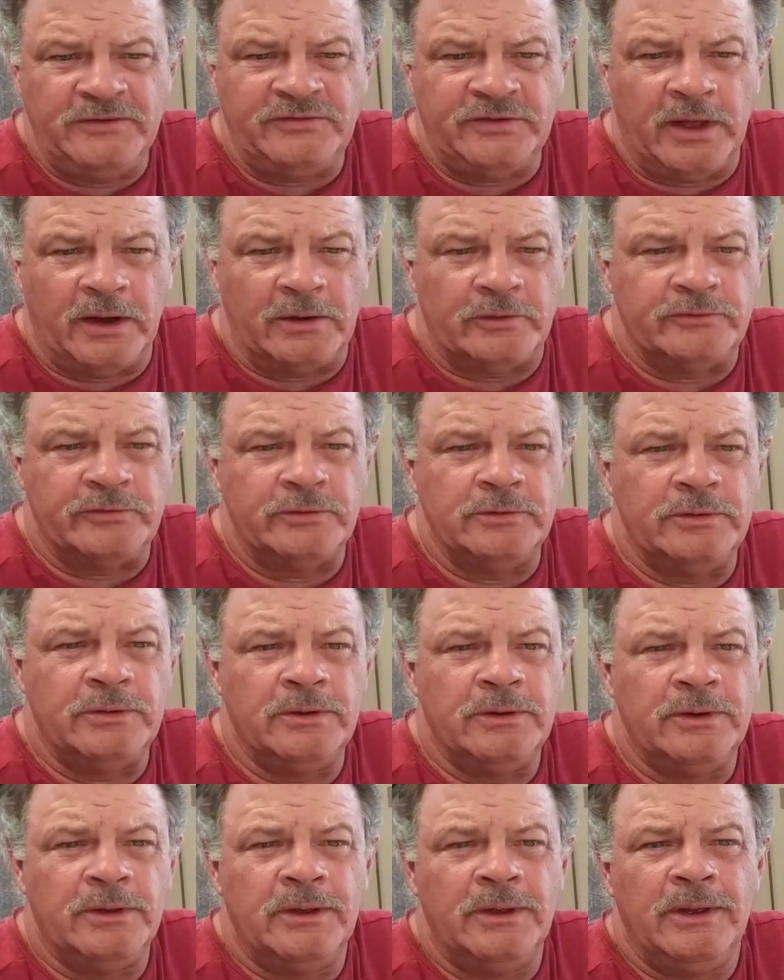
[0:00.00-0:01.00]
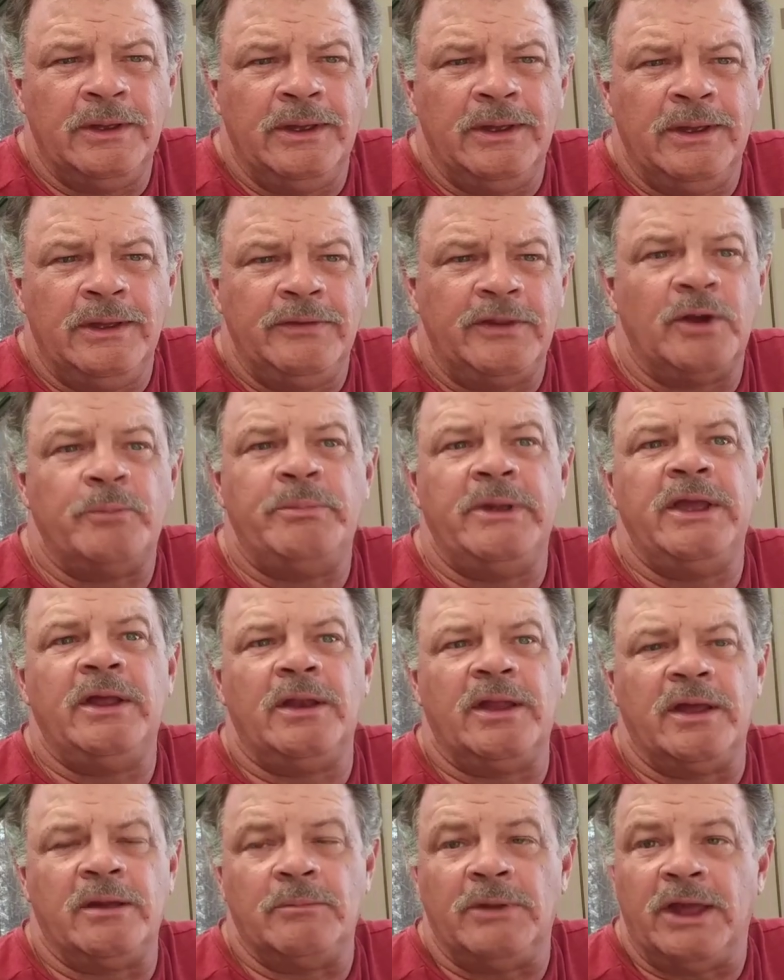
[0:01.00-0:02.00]
Centers. They're
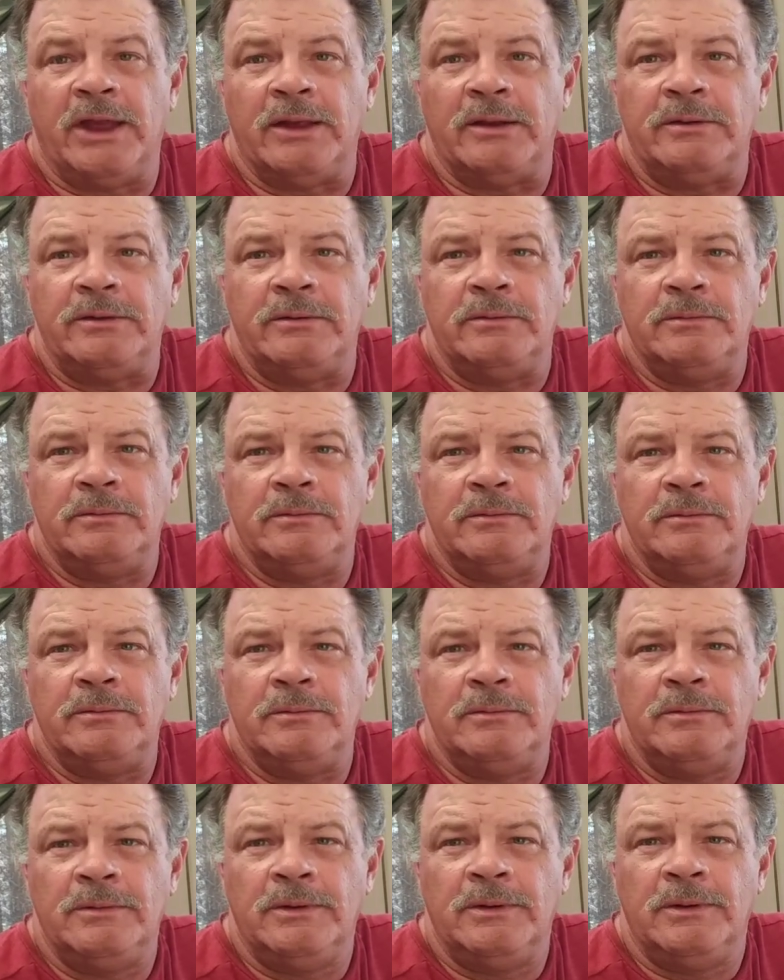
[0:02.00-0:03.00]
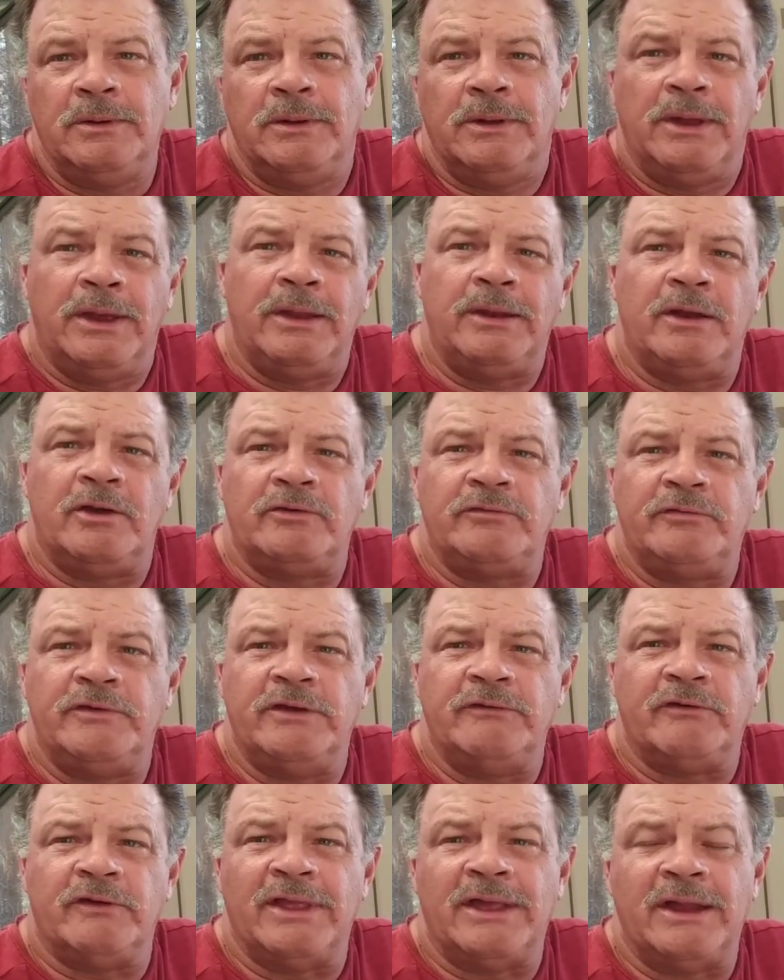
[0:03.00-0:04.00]
BLM land. And there's a
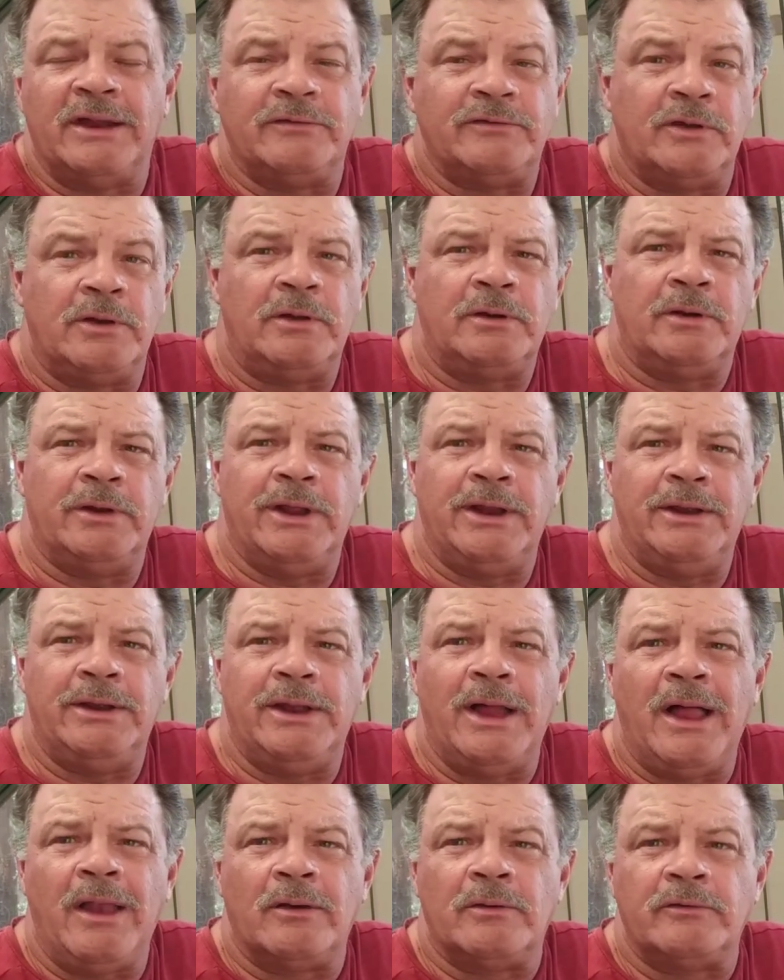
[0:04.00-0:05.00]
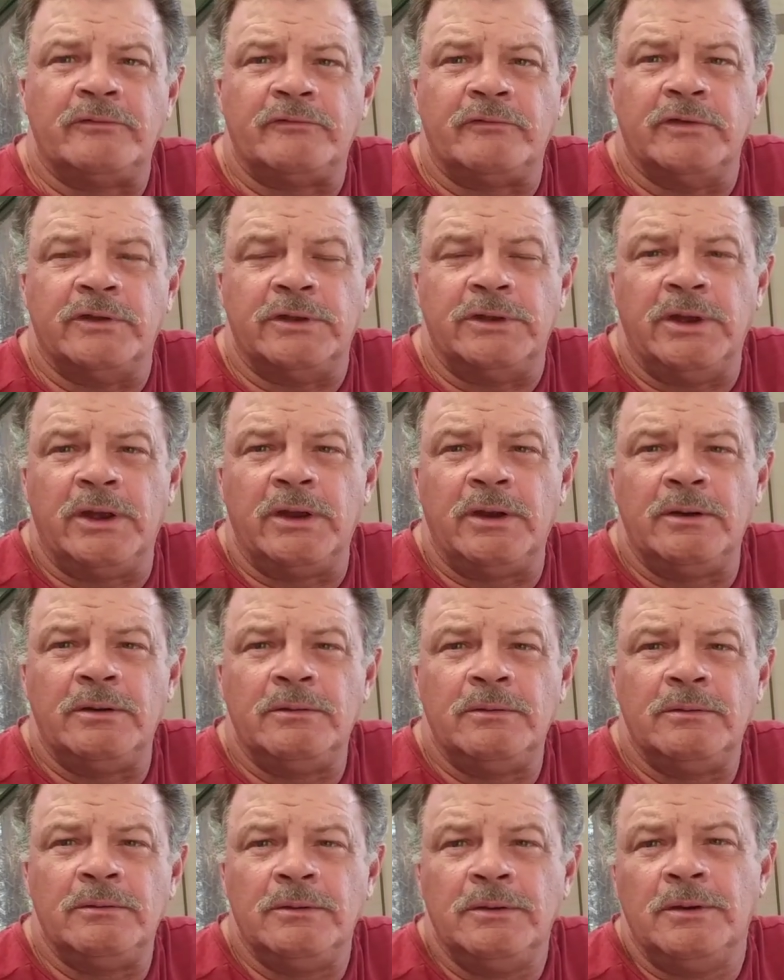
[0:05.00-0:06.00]
fee for that. It's $180 for the year.
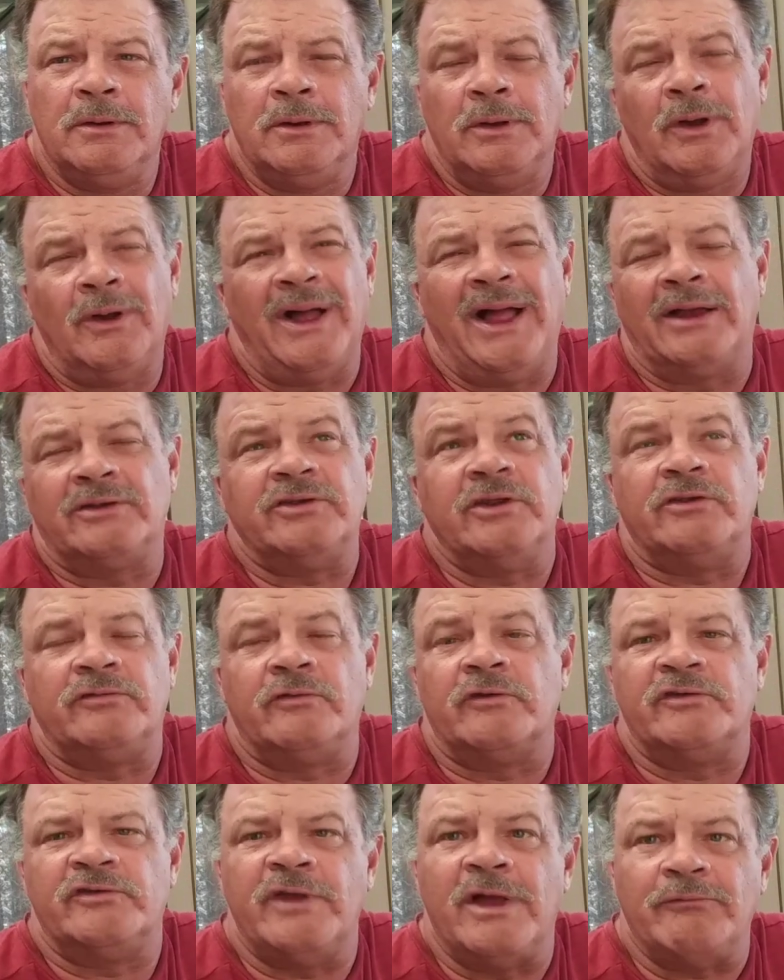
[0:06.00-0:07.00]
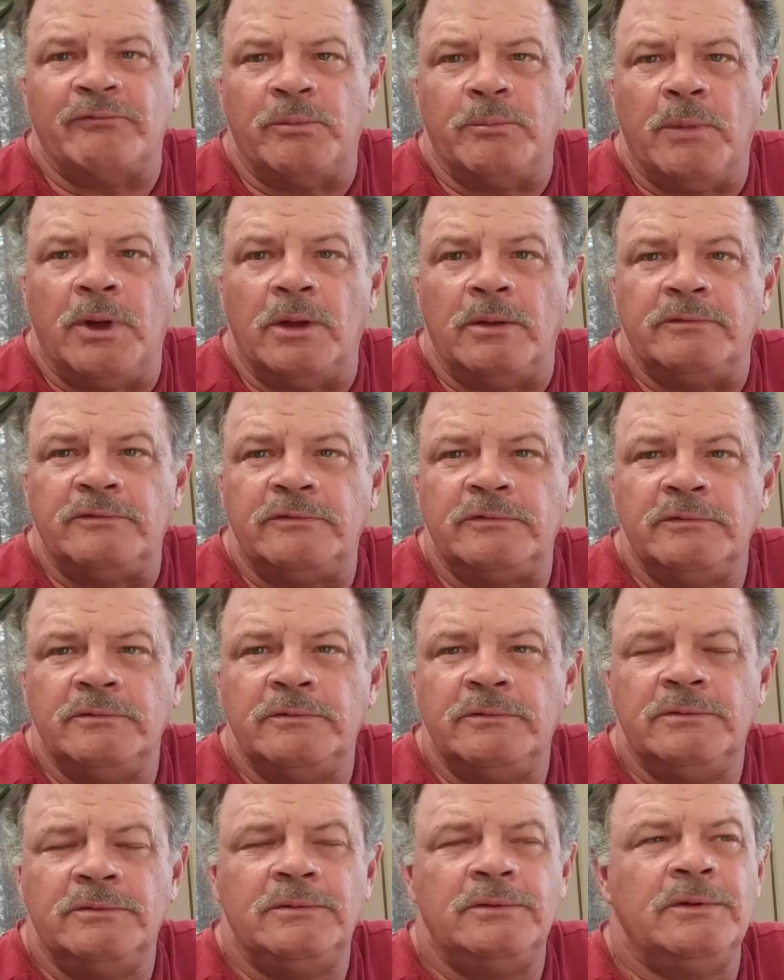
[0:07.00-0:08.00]
Actually, it's for 7 months.
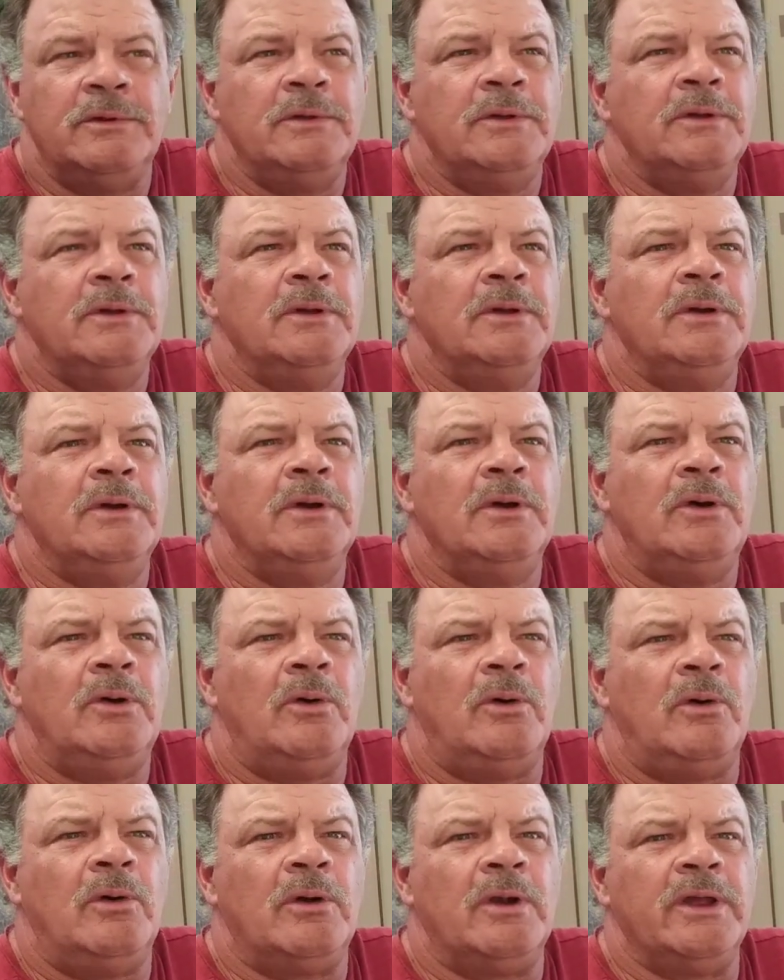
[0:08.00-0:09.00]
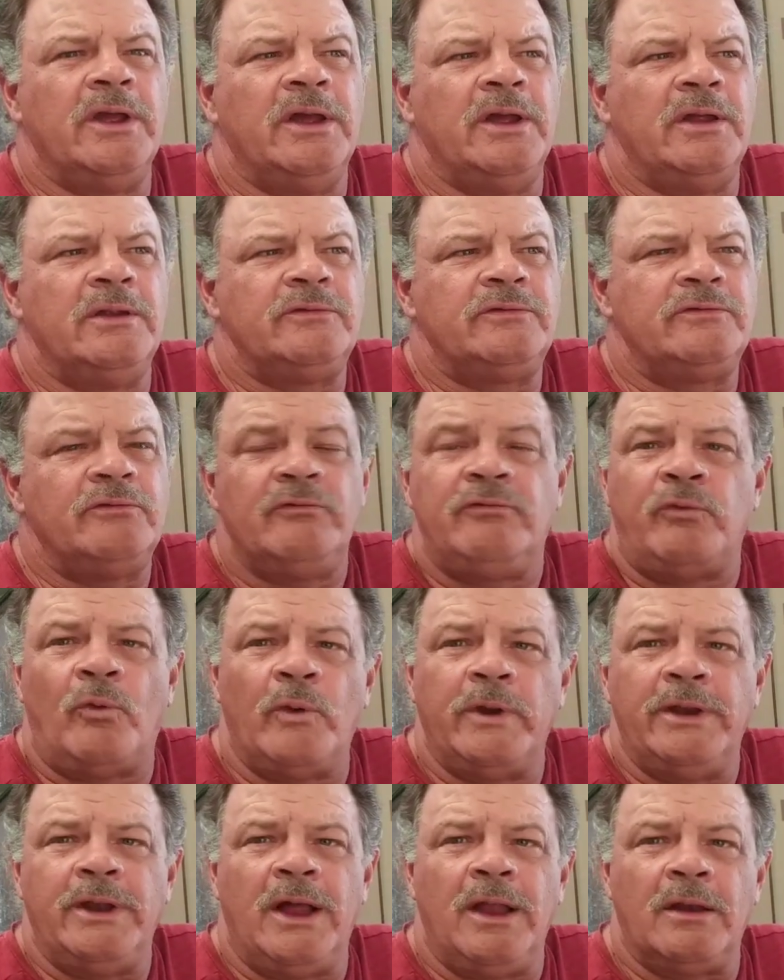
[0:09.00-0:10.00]
Or it's
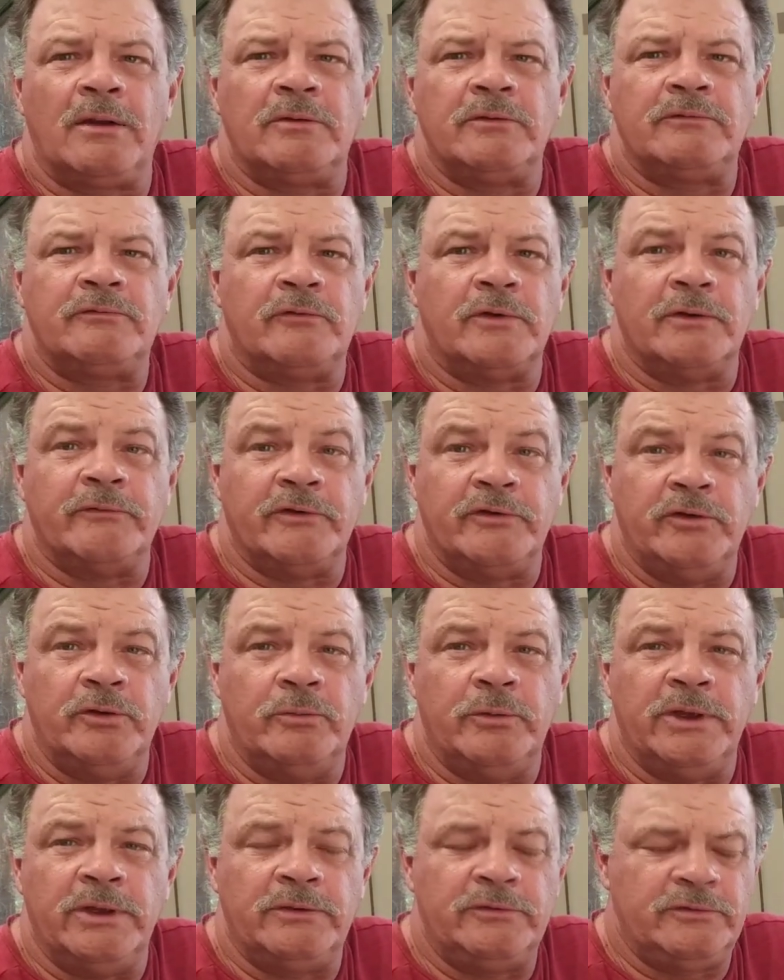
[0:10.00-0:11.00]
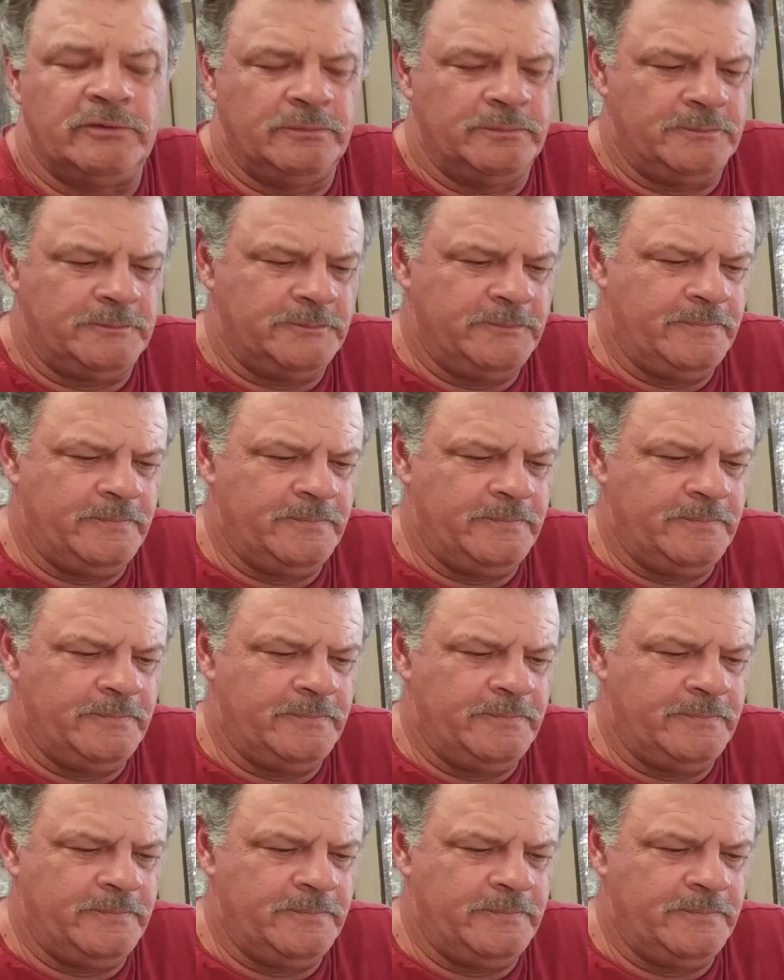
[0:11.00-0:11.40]
$40 for every 2 weeks.